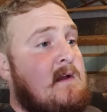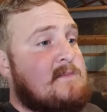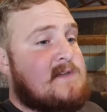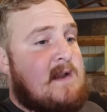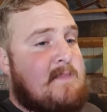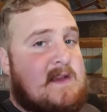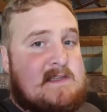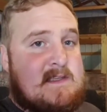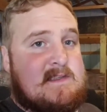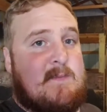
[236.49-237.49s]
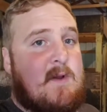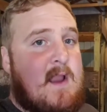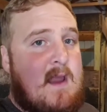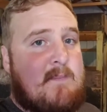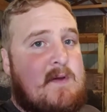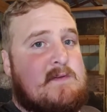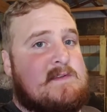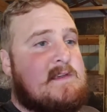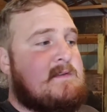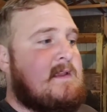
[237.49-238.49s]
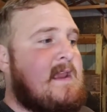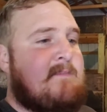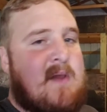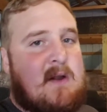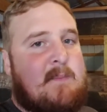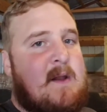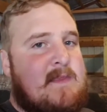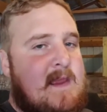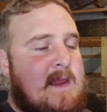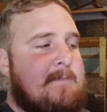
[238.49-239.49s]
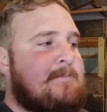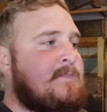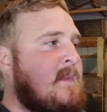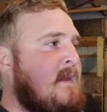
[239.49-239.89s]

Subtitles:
I'm trying to mix in some more compost and getting better about that.